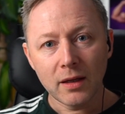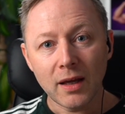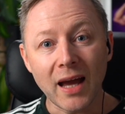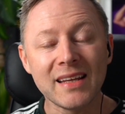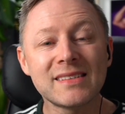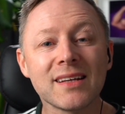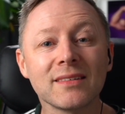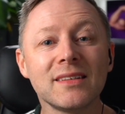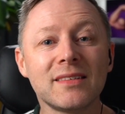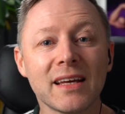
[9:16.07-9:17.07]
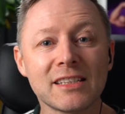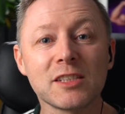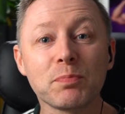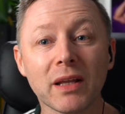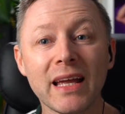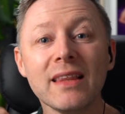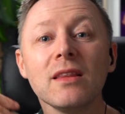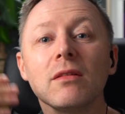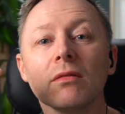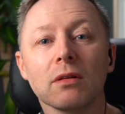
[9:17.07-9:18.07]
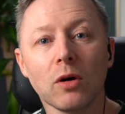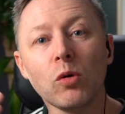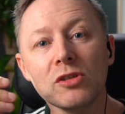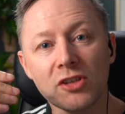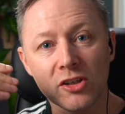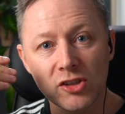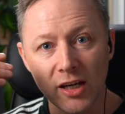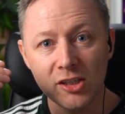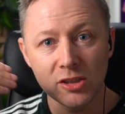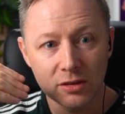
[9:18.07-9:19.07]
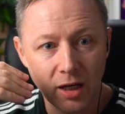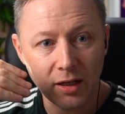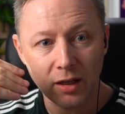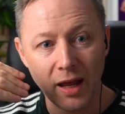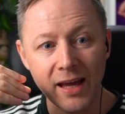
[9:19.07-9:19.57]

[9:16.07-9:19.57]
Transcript: And he started to explain the whole situation in a